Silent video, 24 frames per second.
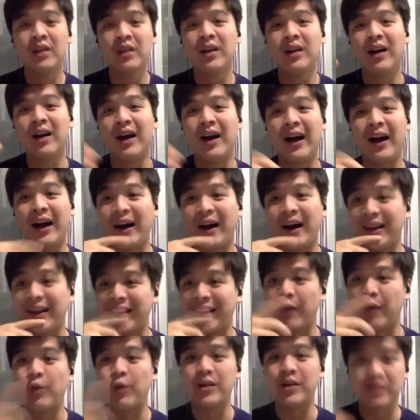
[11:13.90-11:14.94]
that
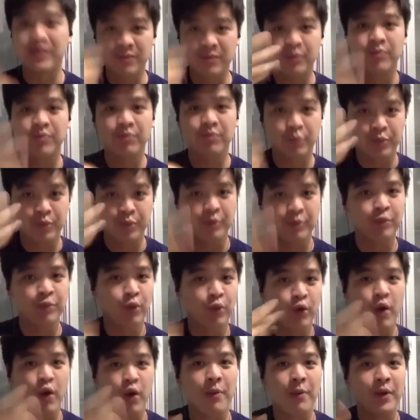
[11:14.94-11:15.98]
was
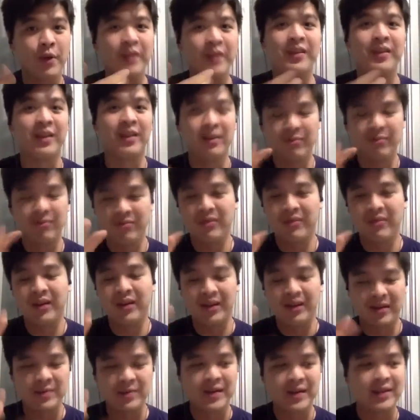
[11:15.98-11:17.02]
pro-community in
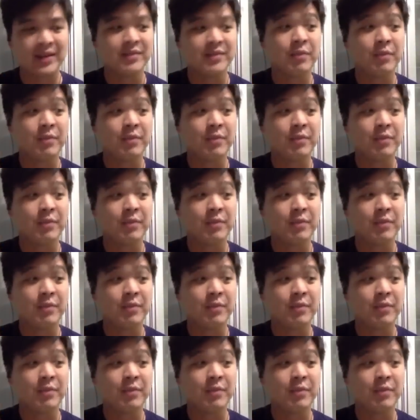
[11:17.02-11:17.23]
some sense,